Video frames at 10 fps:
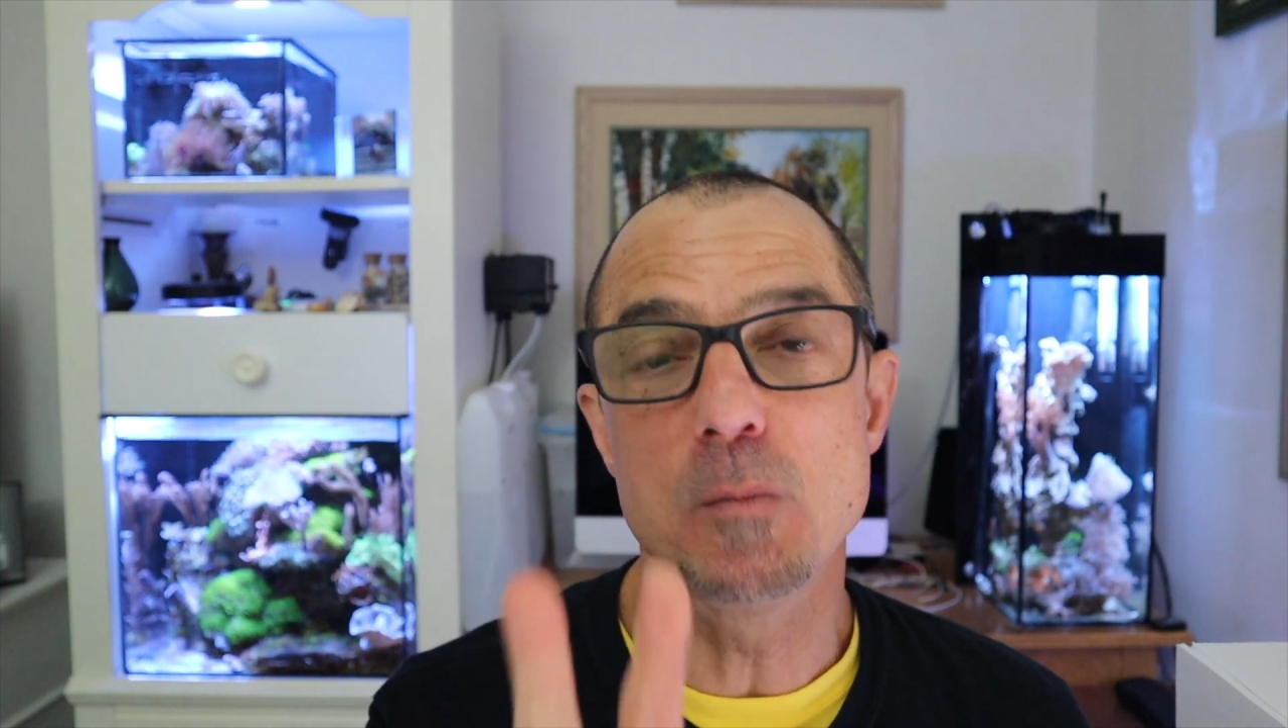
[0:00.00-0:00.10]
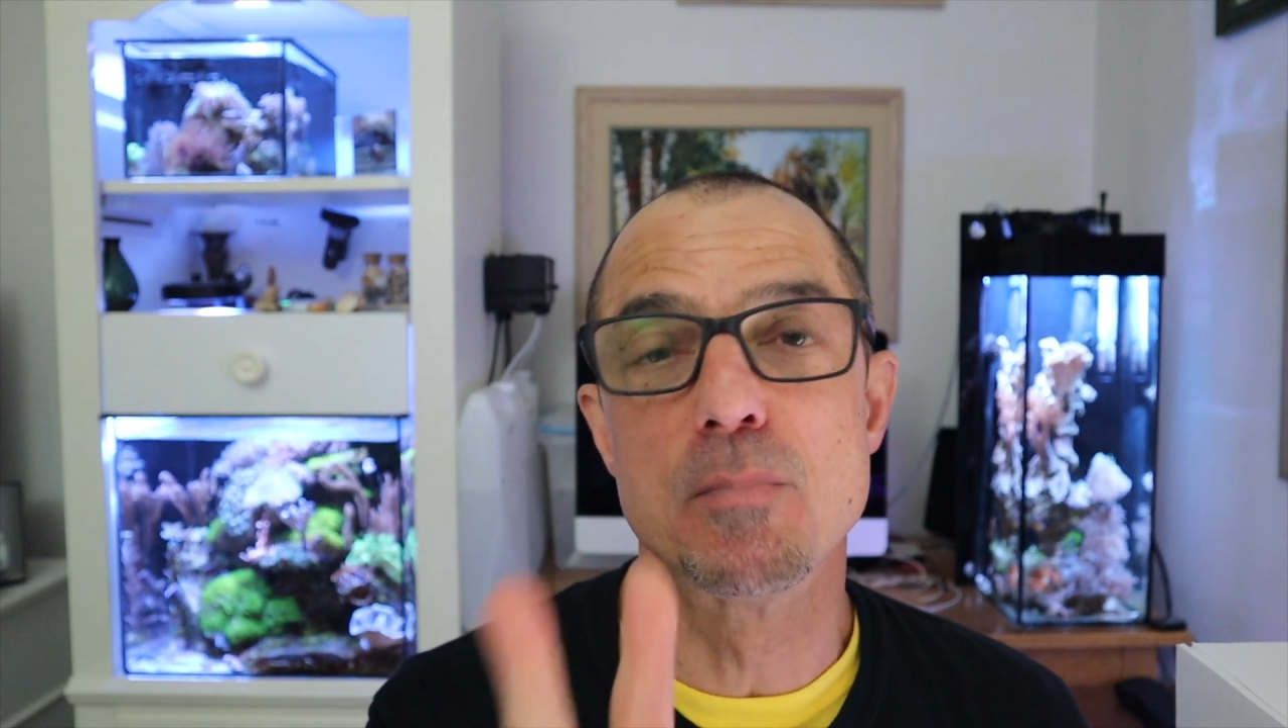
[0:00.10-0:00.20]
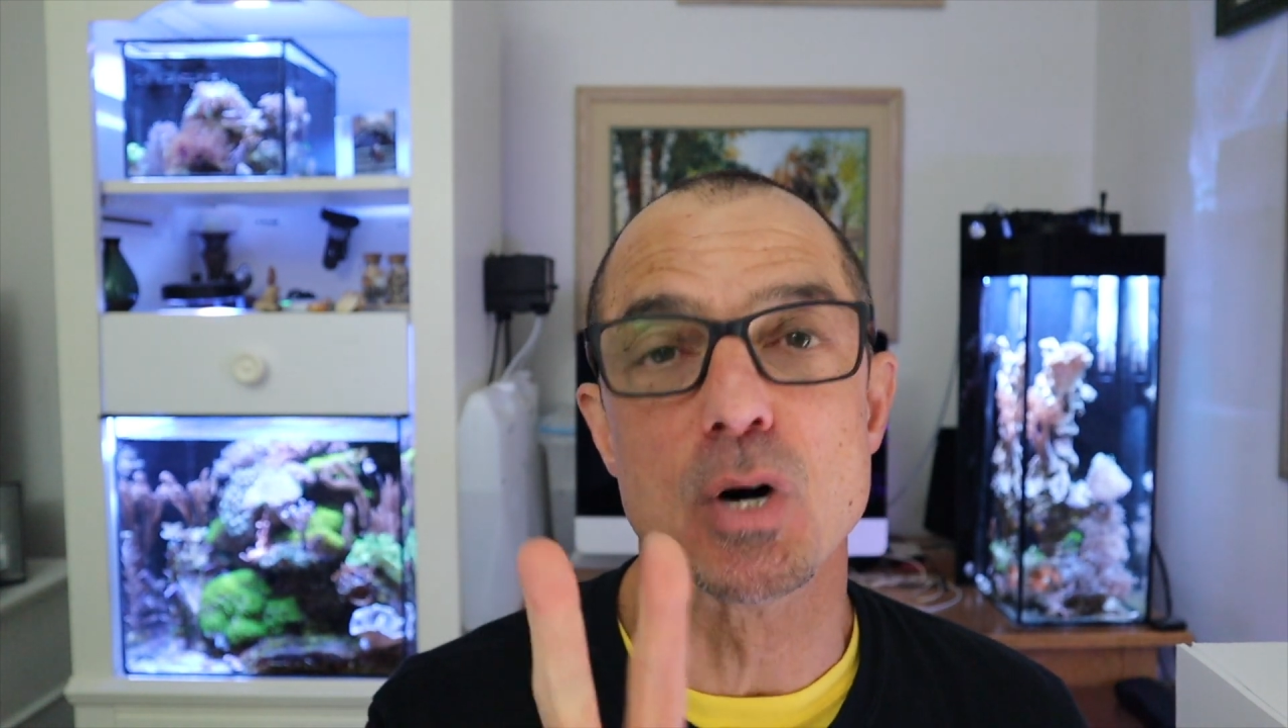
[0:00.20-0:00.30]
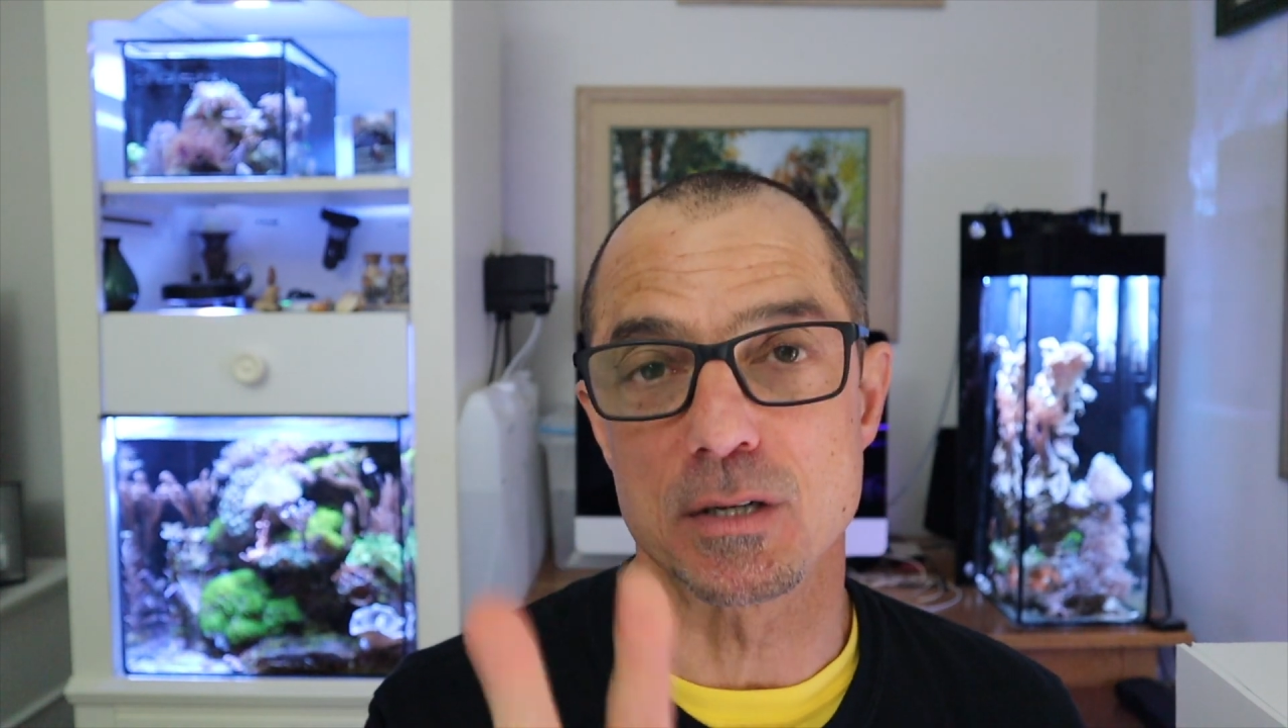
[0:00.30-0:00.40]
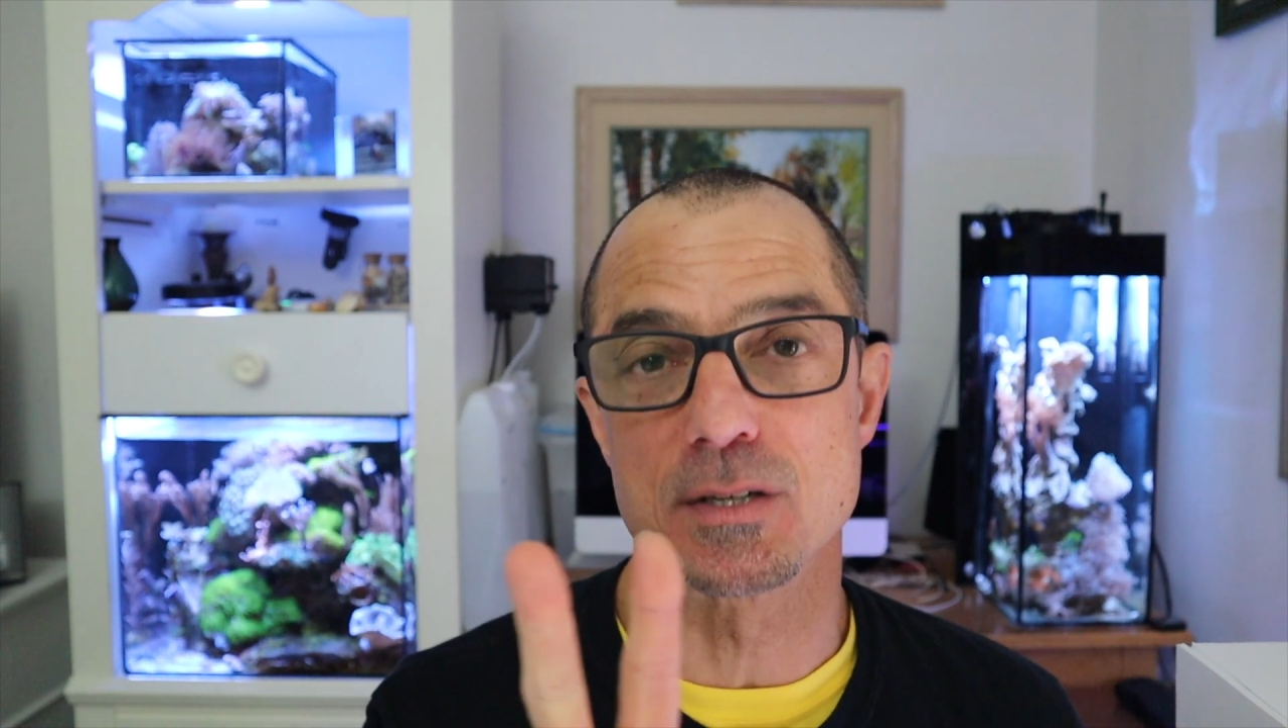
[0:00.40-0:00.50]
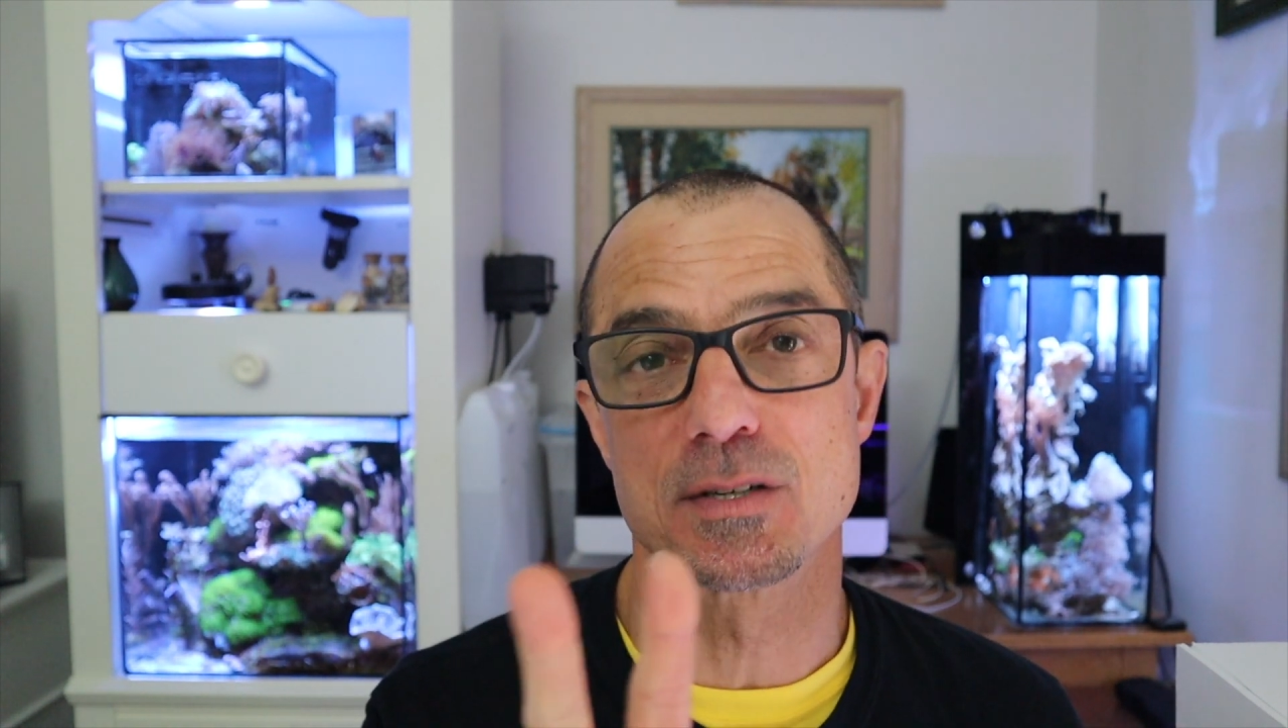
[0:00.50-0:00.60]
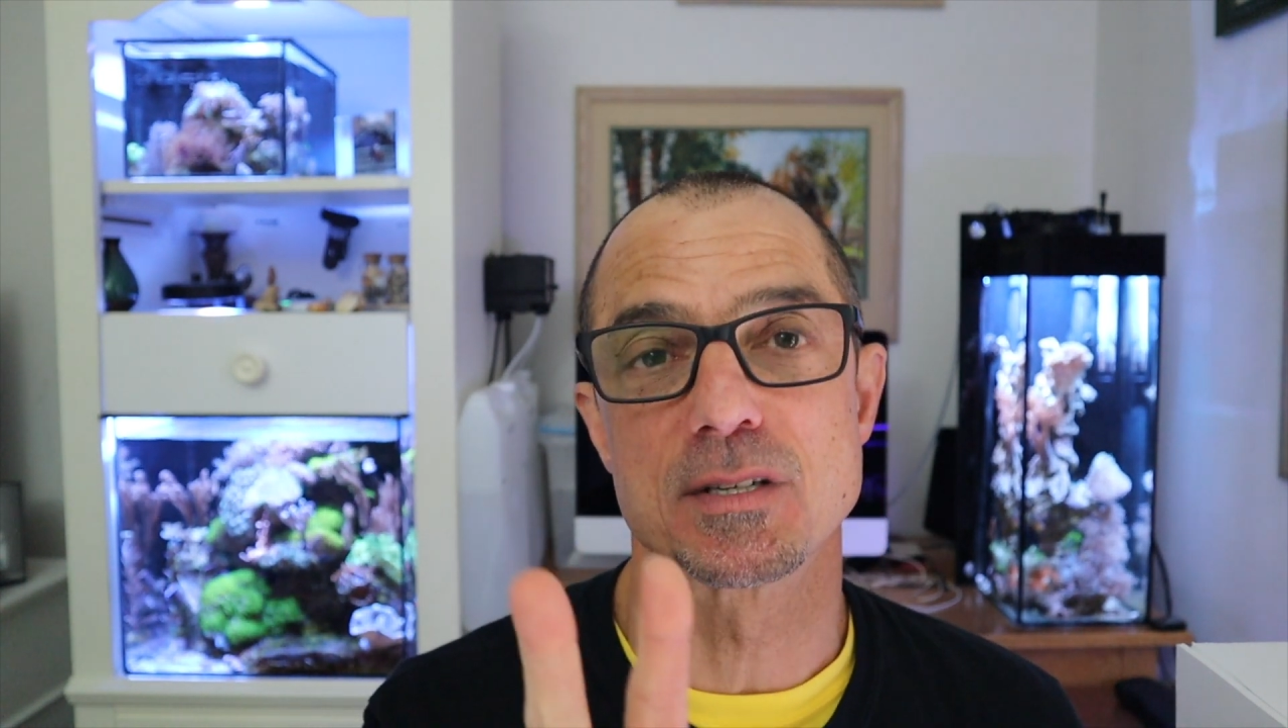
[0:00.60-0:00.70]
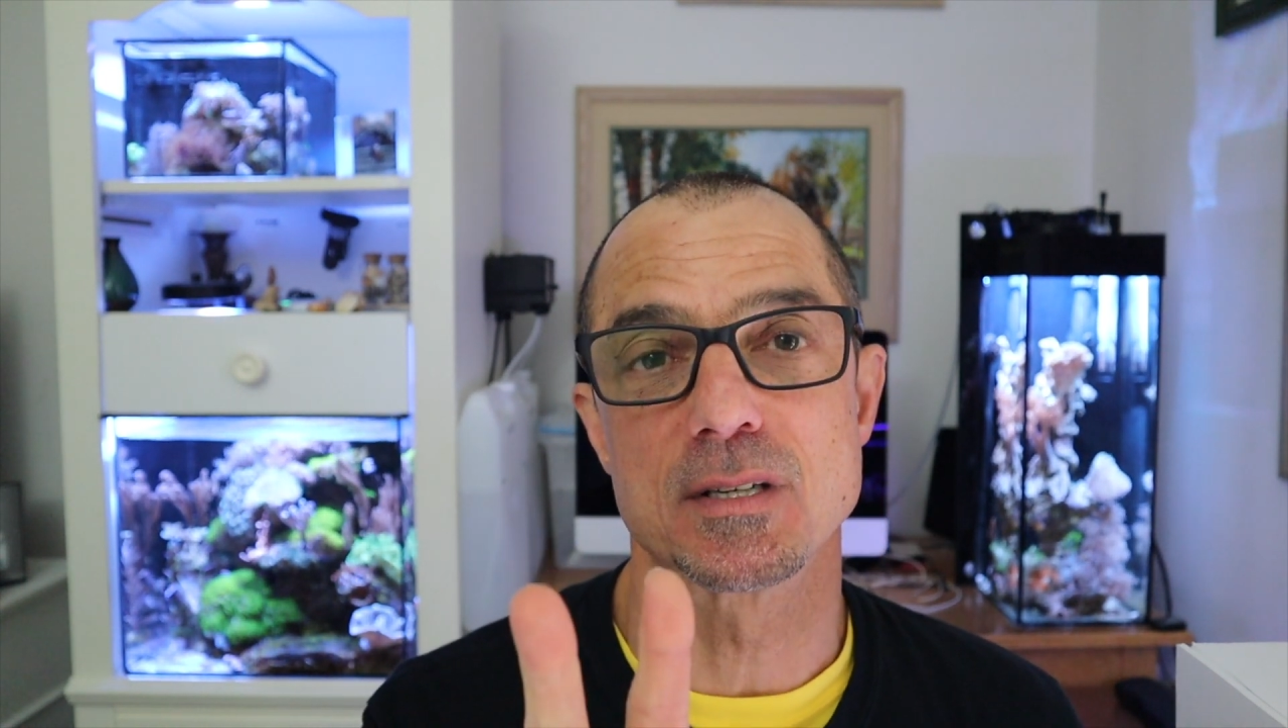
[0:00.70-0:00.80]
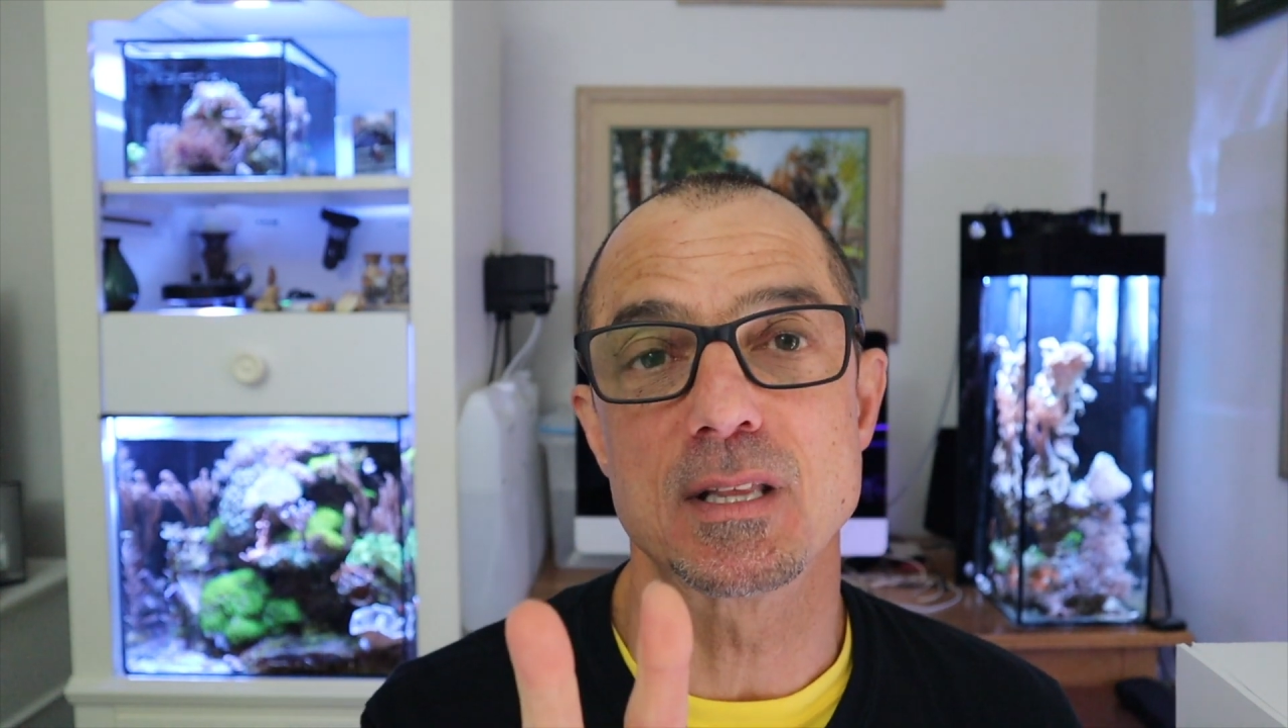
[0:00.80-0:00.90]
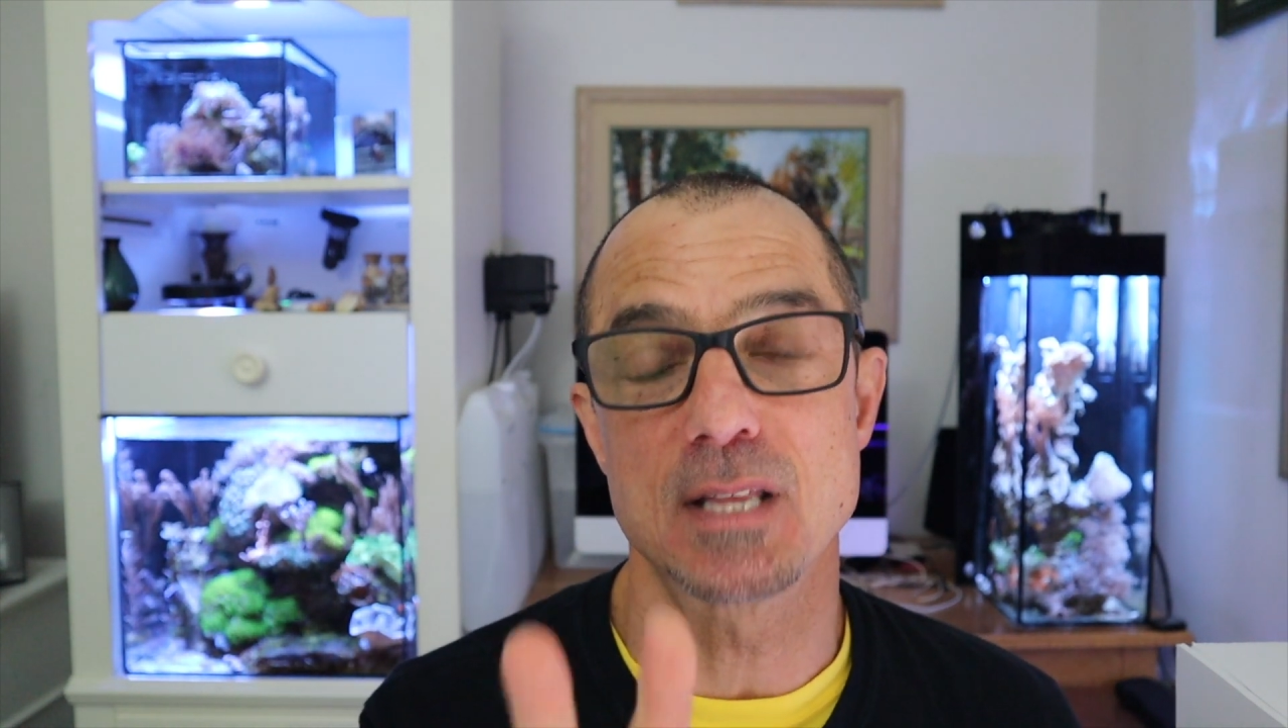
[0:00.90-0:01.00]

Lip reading: books